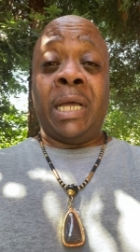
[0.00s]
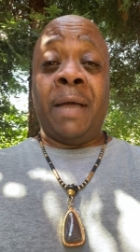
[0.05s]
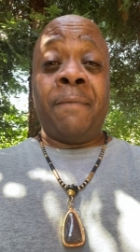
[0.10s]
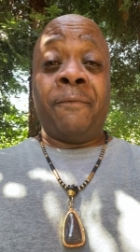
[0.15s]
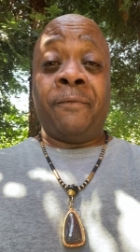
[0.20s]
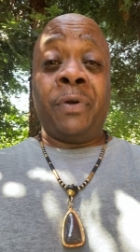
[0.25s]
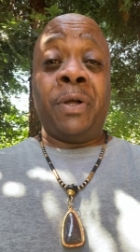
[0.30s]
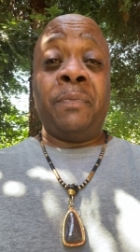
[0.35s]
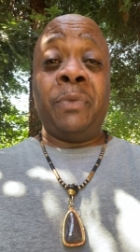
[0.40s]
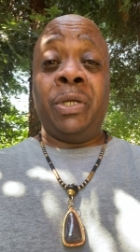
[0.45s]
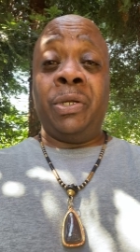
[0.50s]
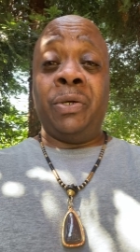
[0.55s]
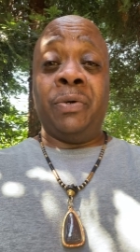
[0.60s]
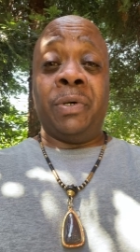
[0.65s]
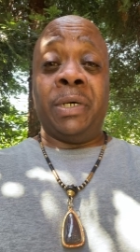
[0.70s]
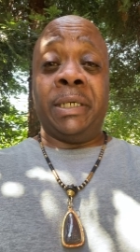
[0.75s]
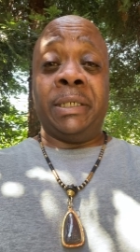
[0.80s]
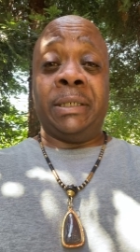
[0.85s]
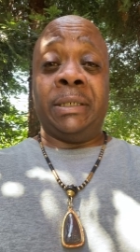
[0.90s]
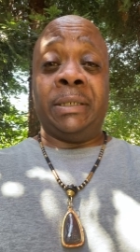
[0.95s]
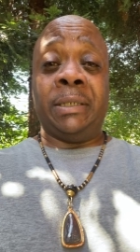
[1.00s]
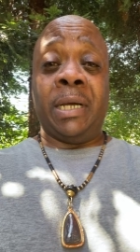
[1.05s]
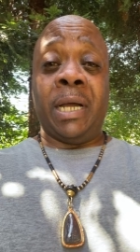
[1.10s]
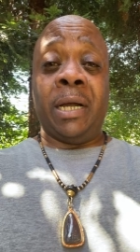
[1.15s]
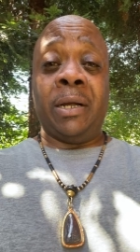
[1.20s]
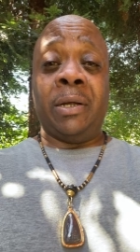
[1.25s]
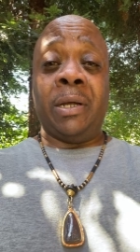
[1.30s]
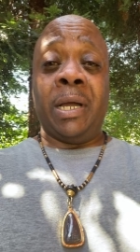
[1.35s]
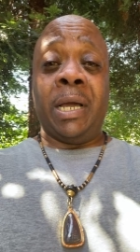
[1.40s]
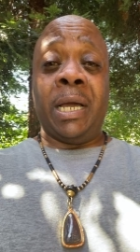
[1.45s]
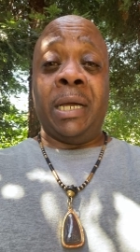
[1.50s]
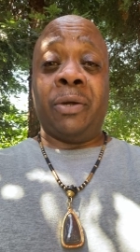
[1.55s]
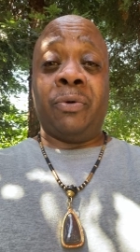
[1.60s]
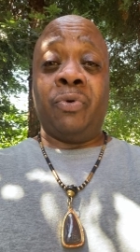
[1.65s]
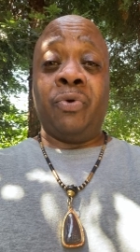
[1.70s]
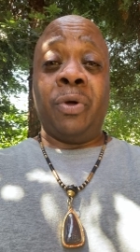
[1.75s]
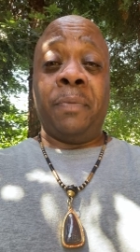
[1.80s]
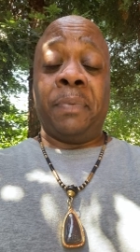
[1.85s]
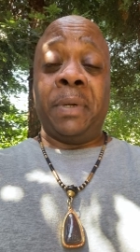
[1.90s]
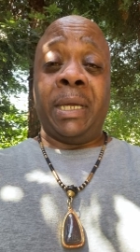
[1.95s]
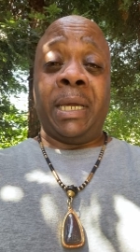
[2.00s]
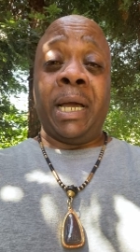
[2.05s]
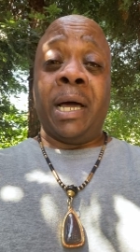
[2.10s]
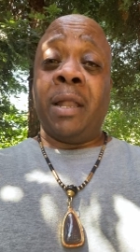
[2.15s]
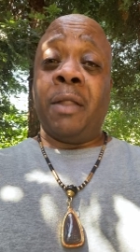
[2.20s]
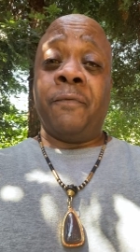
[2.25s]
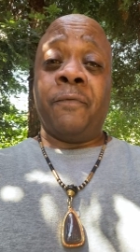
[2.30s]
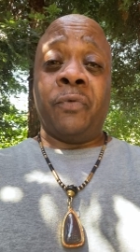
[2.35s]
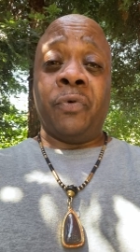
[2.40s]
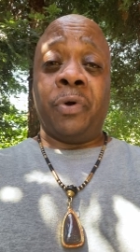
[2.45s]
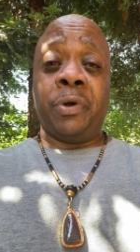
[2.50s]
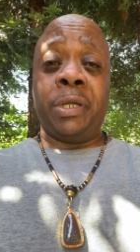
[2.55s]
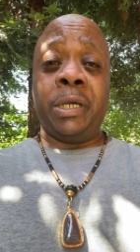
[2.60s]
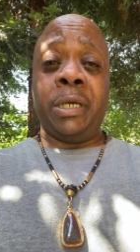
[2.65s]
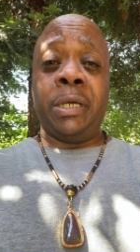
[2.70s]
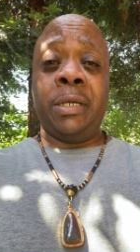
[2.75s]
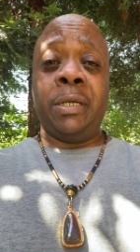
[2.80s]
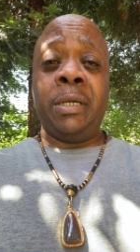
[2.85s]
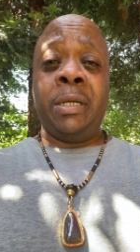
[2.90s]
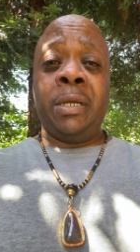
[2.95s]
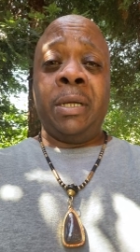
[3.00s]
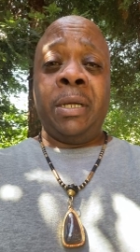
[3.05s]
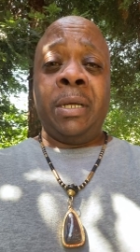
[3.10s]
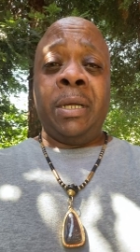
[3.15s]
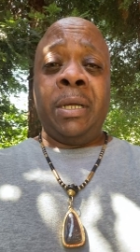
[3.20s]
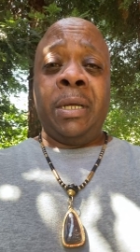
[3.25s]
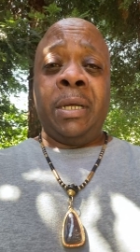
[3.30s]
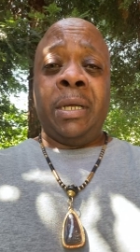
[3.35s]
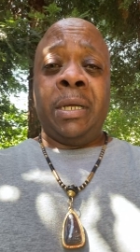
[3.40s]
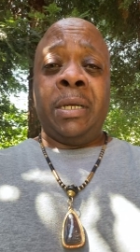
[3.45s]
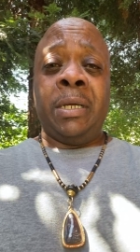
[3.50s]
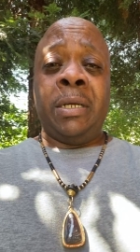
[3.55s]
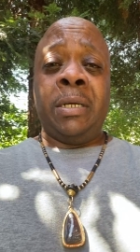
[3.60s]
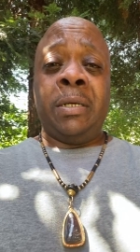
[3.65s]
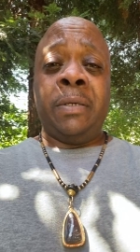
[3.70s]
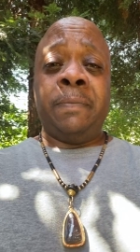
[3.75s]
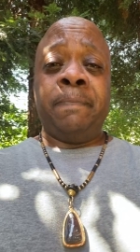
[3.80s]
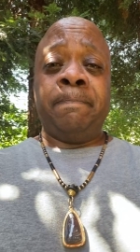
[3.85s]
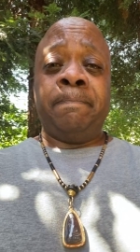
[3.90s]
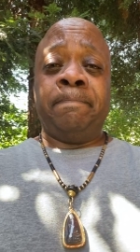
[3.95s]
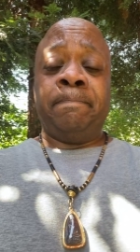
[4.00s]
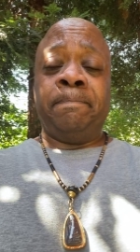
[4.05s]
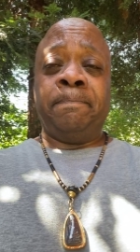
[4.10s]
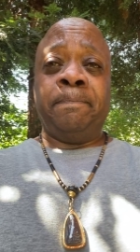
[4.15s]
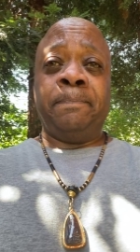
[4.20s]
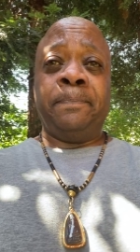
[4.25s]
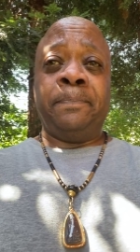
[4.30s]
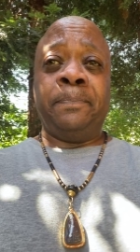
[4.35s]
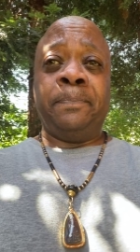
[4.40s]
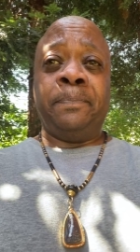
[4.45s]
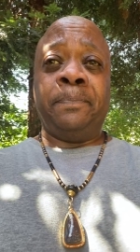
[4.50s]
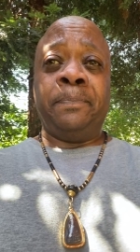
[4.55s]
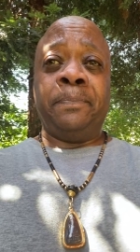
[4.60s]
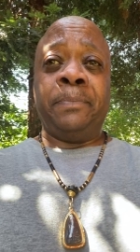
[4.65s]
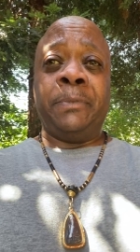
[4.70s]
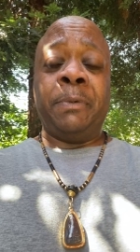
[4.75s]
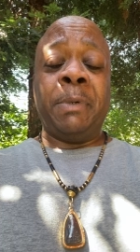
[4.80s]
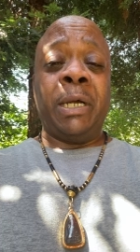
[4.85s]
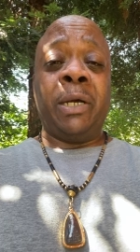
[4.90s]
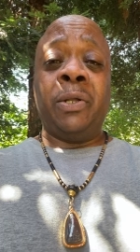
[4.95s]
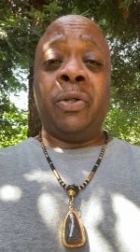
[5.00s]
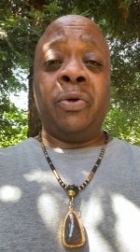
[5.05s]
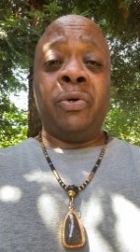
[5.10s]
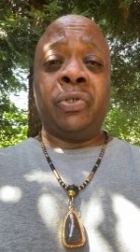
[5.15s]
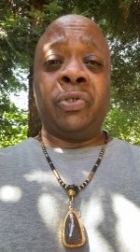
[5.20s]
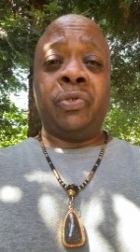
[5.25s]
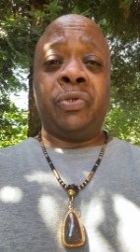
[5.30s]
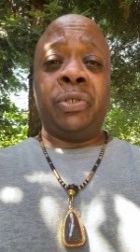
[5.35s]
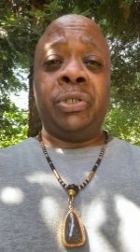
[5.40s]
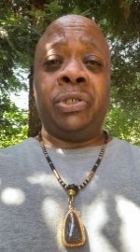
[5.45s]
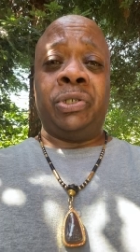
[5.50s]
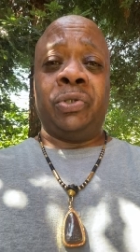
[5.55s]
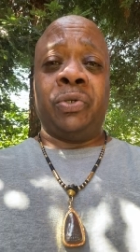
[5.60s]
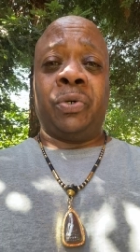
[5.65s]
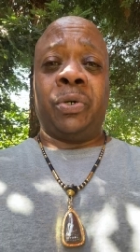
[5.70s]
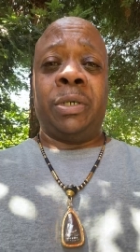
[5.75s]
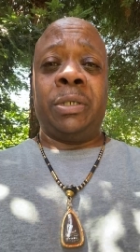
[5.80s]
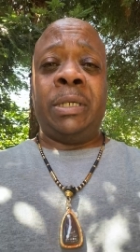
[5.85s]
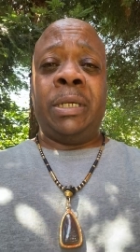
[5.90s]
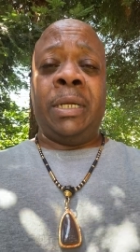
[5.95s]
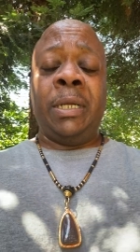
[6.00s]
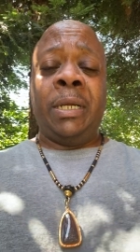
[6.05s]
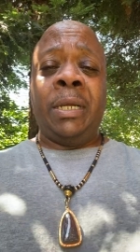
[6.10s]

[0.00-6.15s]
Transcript: I'm from the U.S. I grew up in California, to make a long story short.